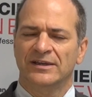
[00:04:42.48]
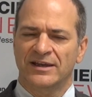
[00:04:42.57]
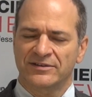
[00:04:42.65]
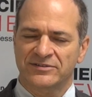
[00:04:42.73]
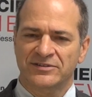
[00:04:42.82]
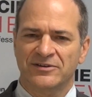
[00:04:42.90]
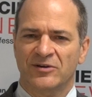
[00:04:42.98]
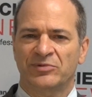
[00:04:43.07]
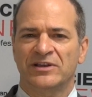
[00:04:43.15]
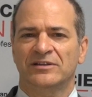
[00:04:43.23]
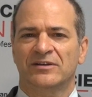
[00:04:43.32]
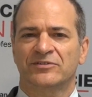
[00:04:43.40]
and
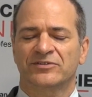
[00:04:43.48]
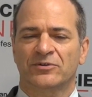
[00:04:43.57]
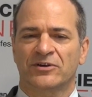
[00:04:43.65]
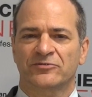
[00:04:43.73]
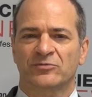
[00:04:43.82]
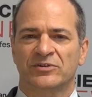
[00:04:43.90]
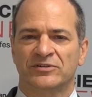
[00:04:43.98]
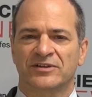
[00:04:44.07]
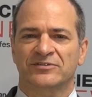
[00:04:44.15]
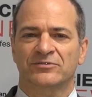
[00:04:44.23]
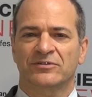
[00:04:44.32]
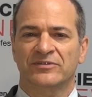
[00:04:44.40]
CRP levels are also a
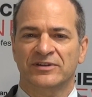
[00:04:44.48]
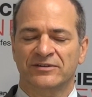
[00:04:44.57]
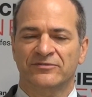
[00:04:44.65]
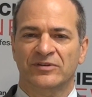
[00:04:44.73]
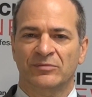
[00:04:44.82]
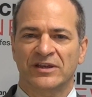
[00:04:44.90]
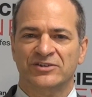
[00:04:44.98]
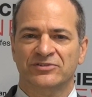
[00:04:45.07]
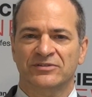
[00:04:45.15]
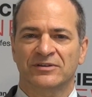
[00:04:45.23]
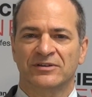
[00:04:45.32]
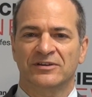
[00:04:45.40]
predictor of the
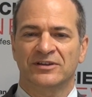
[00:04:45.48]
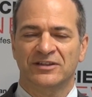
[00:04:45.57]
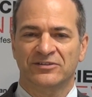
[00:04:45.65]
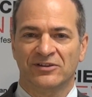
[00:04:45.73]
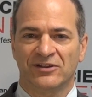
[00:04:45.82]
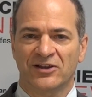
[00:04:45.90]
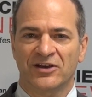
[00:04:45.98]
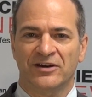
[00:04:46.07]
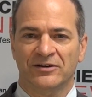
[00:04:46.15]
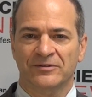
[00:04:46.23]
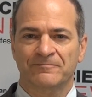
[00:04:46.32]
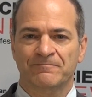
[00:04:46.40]
inflammation in the
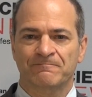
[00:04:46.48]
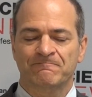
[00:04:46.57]
lung.